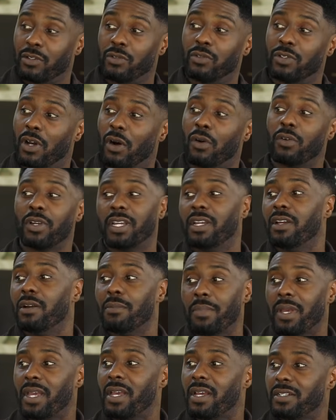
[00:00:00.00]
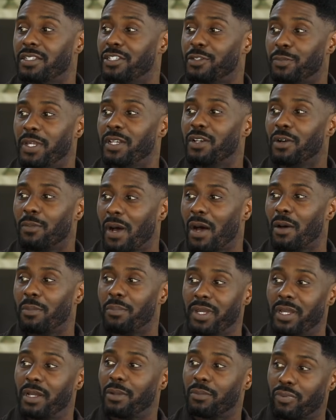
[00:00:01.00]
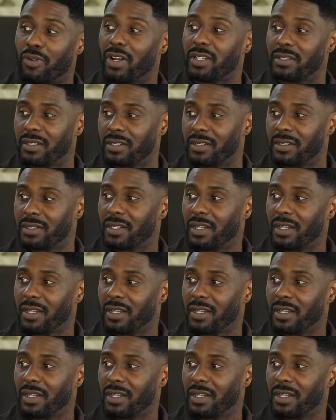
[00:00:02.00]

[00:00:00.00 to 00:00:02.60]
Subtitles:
and you don't hear men speak about being present